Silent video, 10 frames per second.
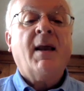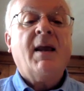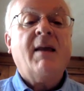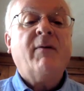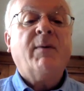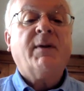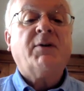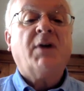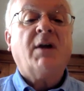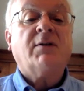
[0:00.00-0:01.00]
Even with the
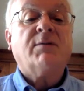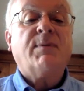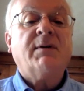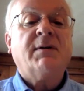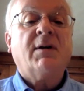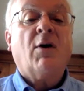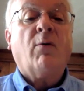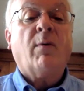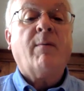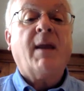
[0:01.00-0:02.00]
changes, BCGo
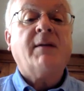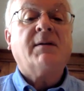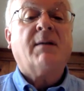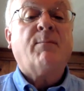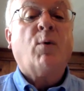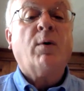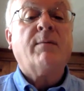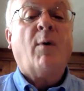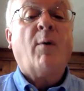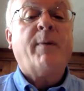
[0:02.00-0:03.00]
remains an
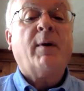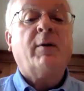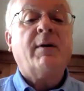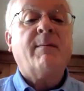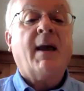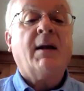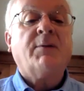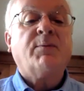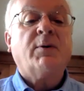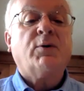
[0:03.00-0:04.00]
important mobility
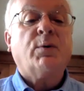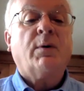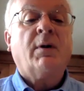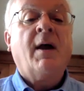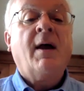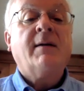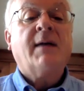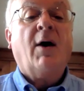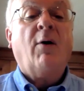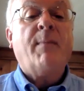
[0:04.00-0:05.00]
management tool
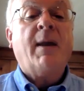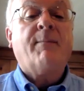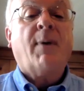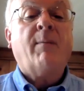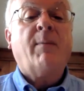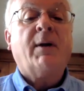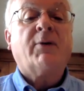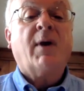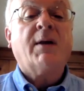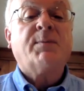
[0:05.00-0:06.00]
to help make public
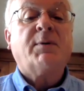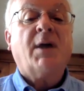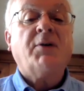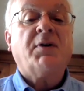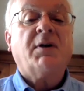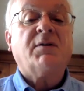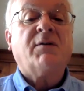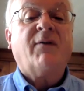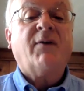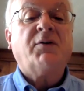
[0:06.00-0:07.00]
transportation as
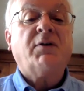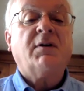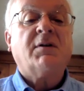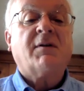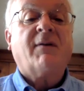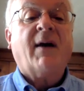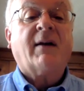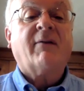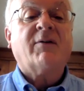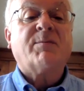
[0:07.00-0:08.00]
efficient and as
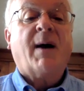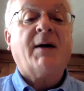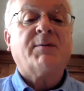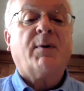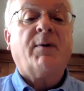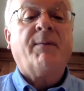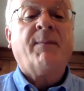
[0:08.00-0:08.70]
effective as possible.